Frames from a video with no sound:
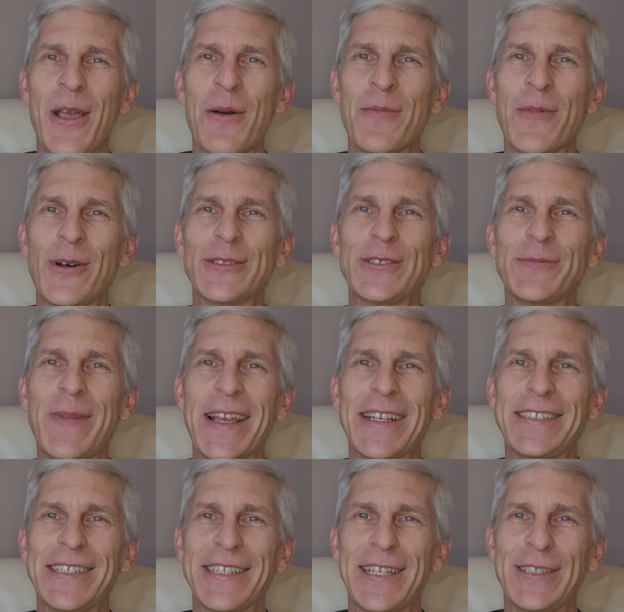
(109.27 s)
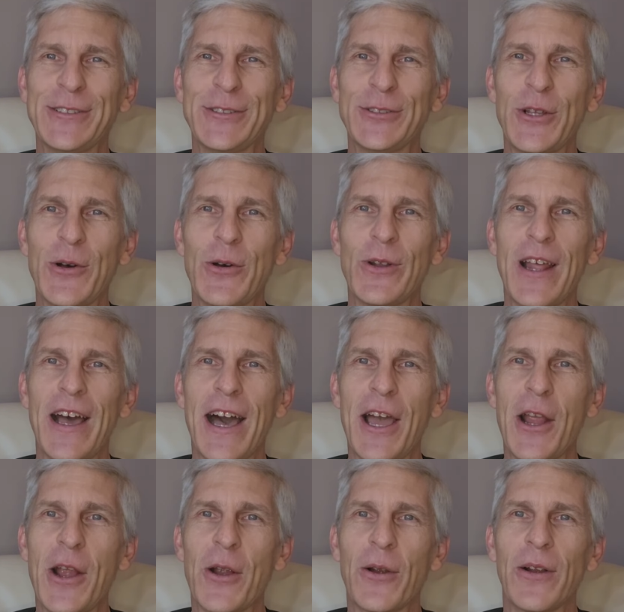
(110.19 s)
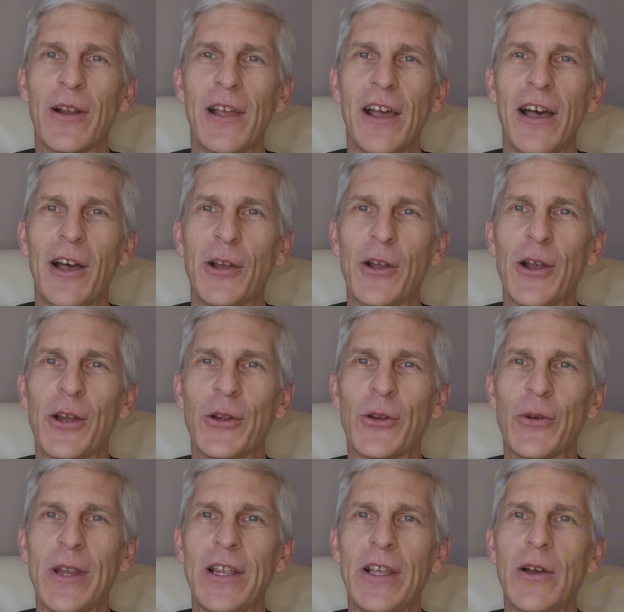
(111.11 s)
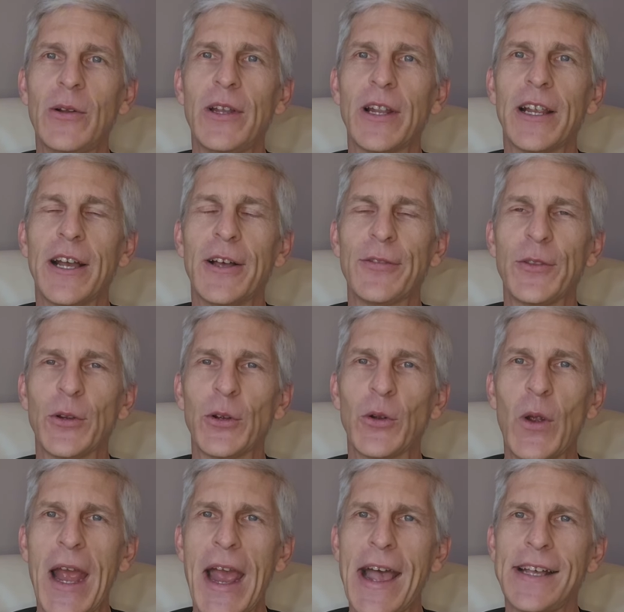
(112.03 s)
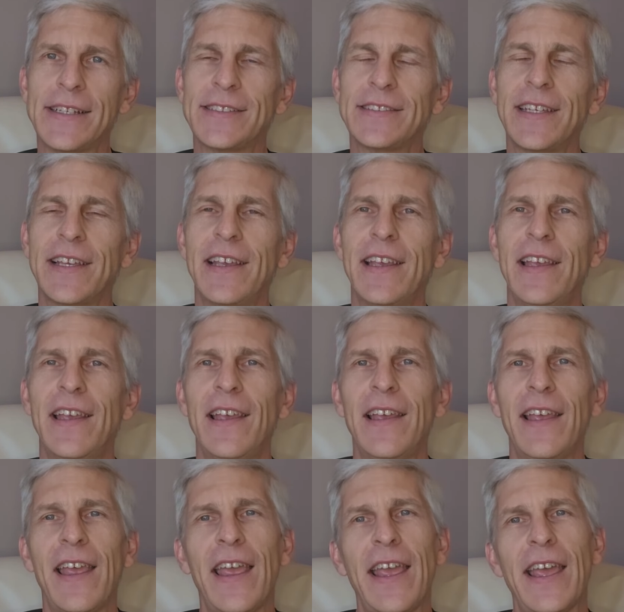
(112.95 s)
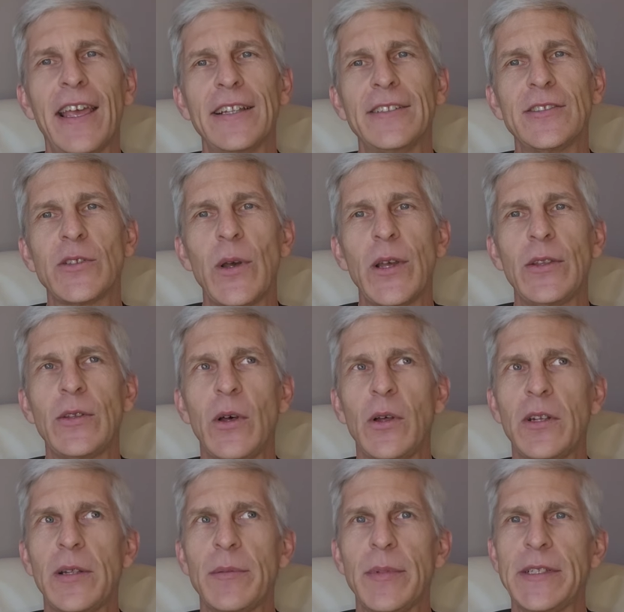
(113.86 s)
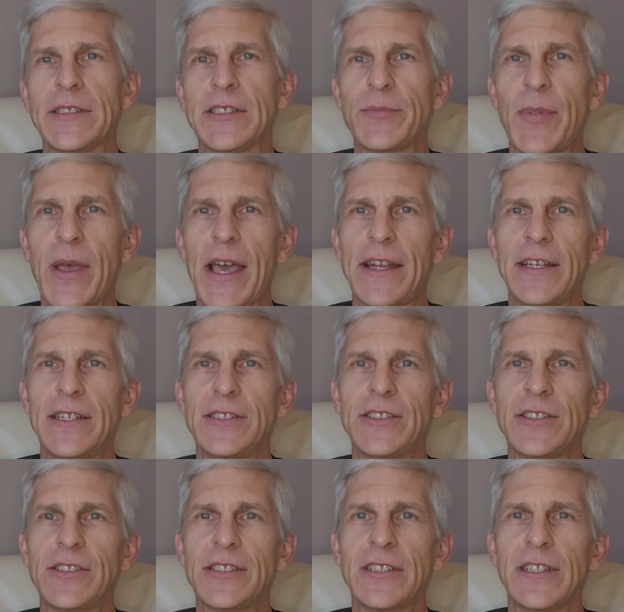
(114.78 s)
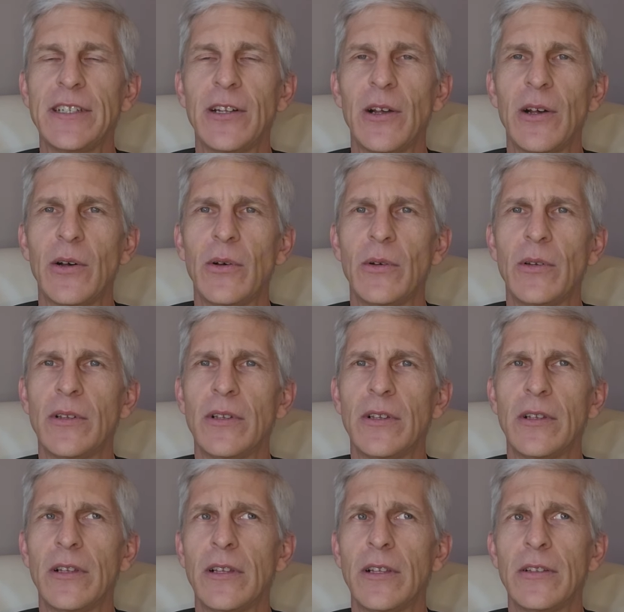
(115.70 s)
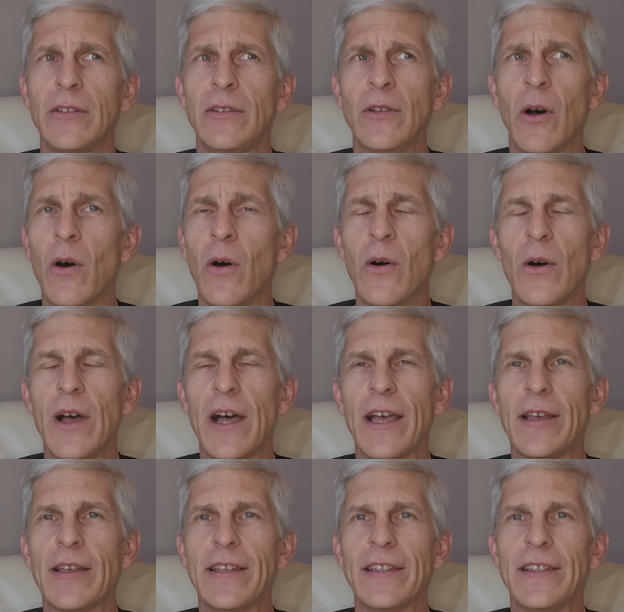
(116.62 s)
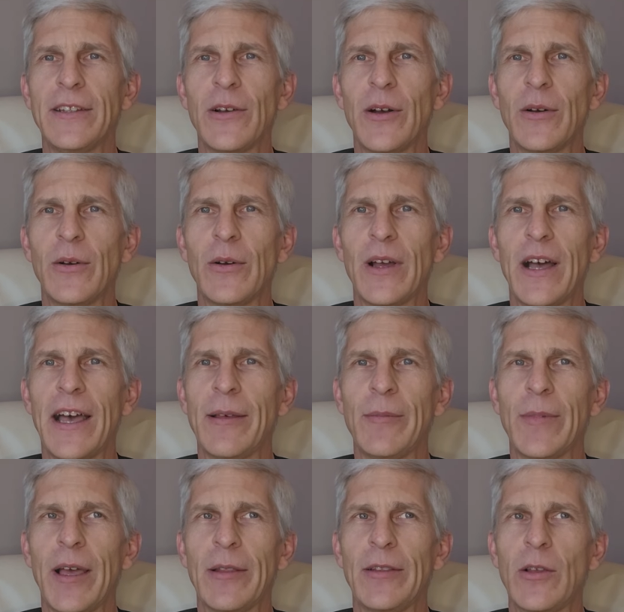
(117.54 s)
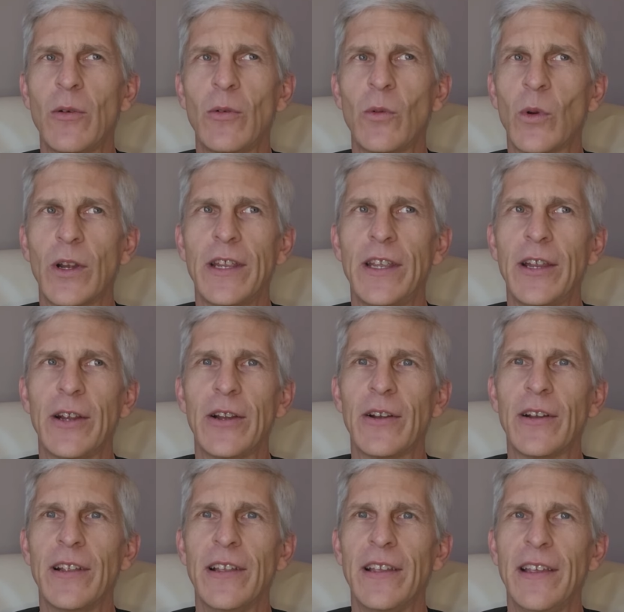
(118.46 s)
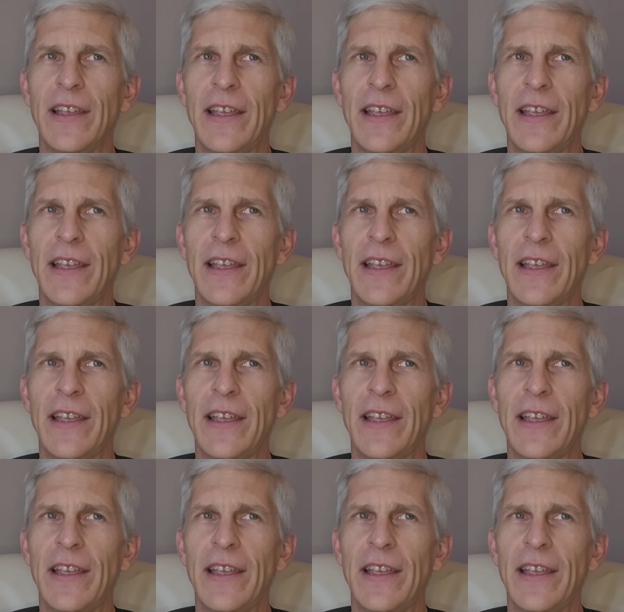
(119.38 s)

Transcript: Most Mexicans don't hire a gringo to cut their grass. And so I told him in Spanish, no, I don't work here.